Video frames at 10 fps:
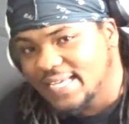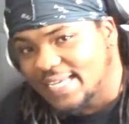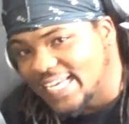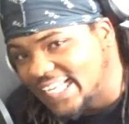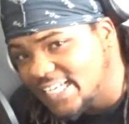
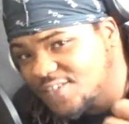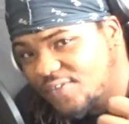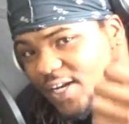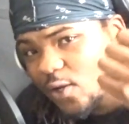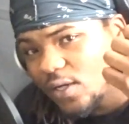Give this
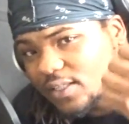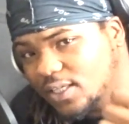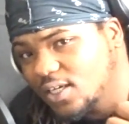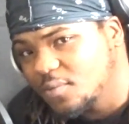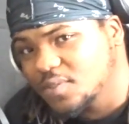video a
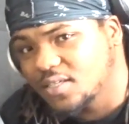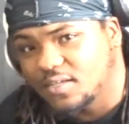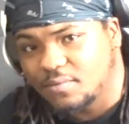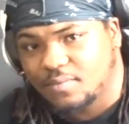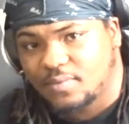thumbs
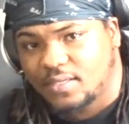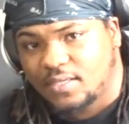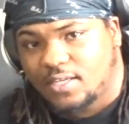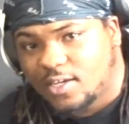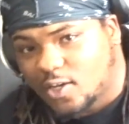up.
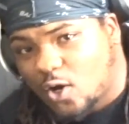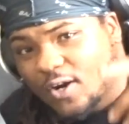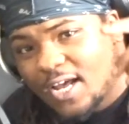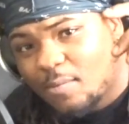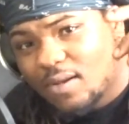Go
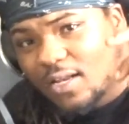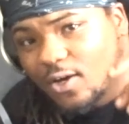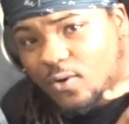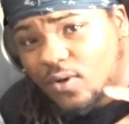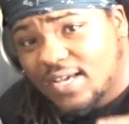down
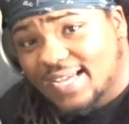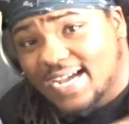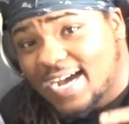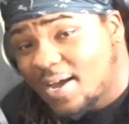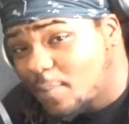below,
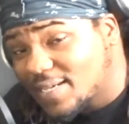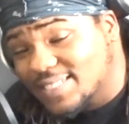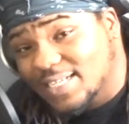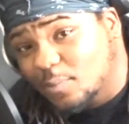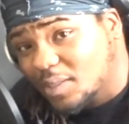comment
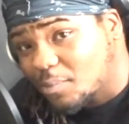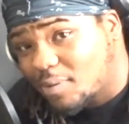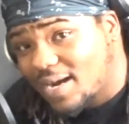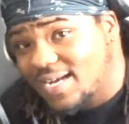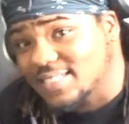something
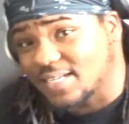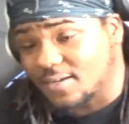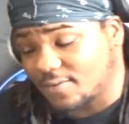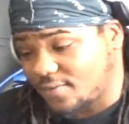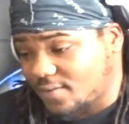
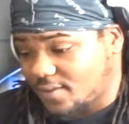positive,